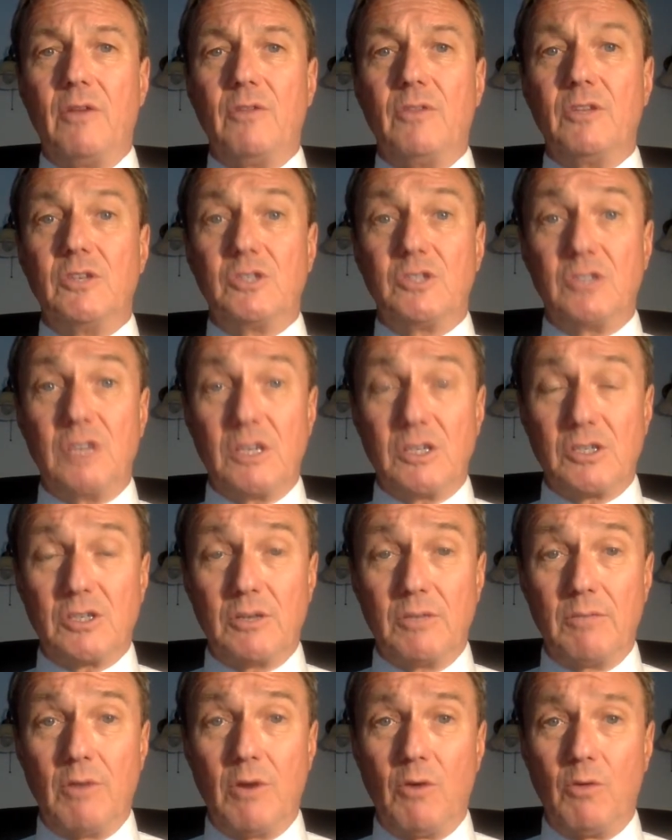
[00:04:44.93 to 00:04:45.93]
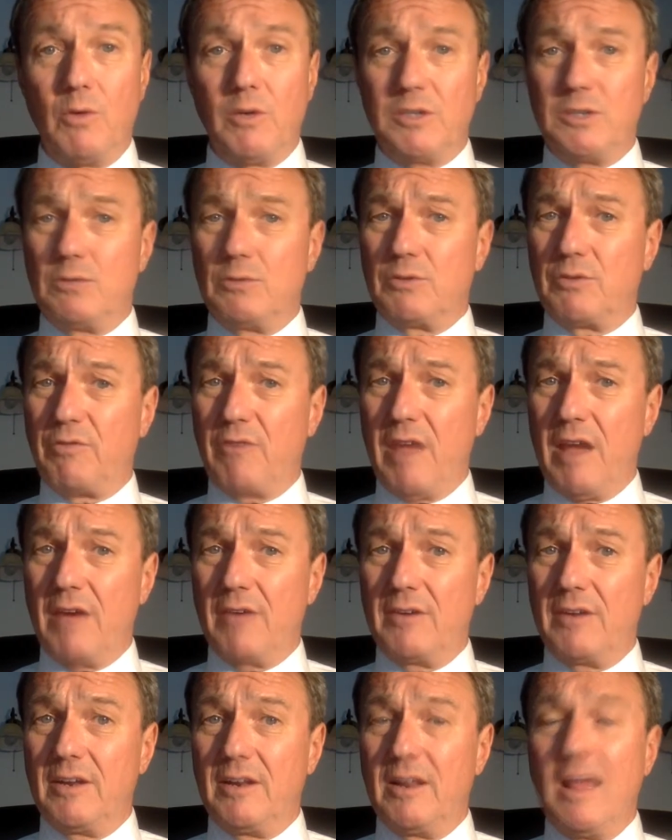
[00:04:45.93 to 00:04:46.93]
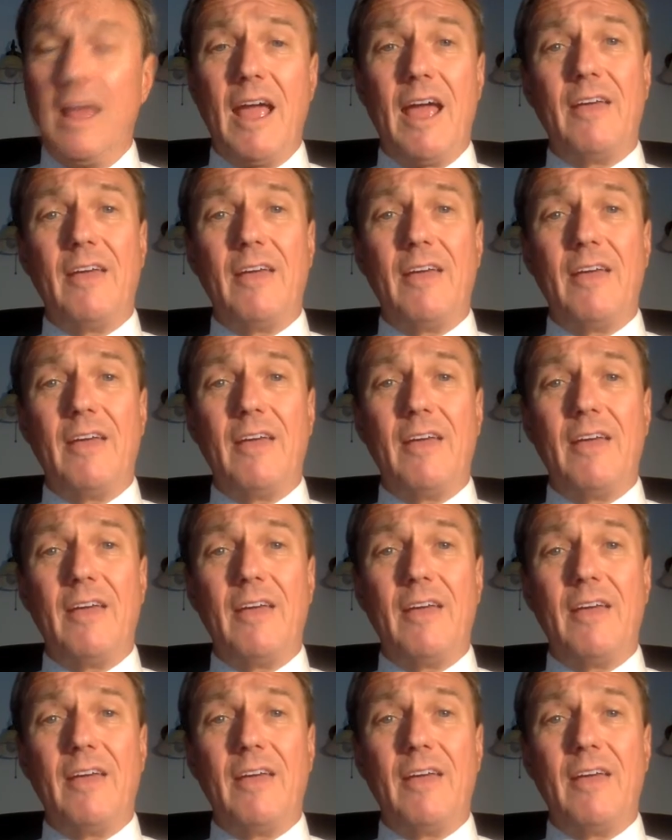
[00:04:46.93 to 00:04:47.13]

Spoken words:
the system on which it was founded